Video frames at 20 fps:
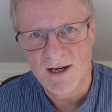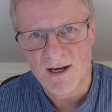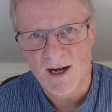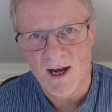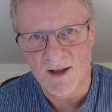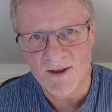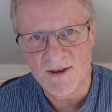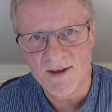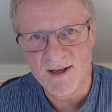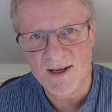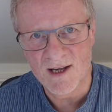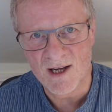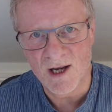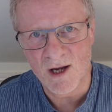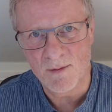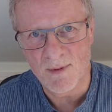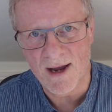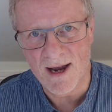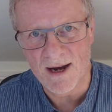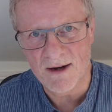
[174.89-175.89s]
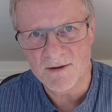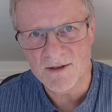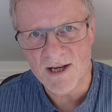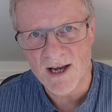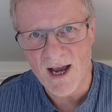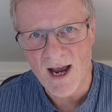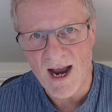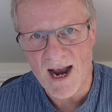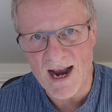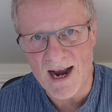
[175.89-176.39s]
and thinking about
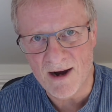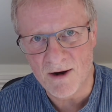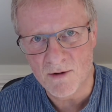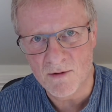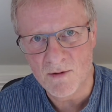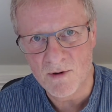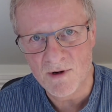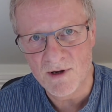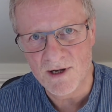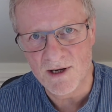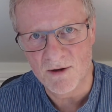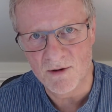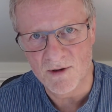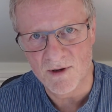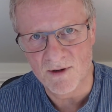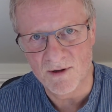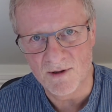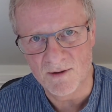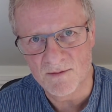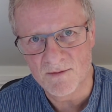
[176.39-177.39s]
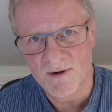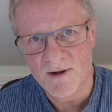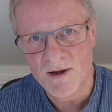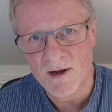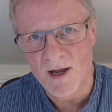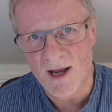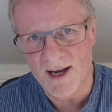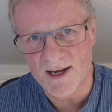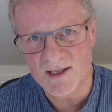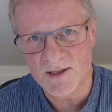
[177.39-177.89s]
how you can
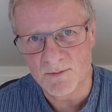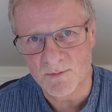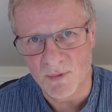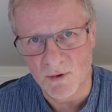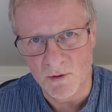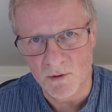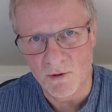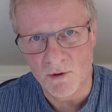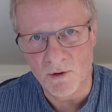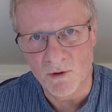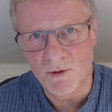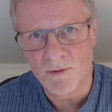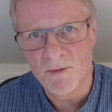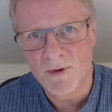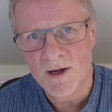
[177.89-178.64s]
explore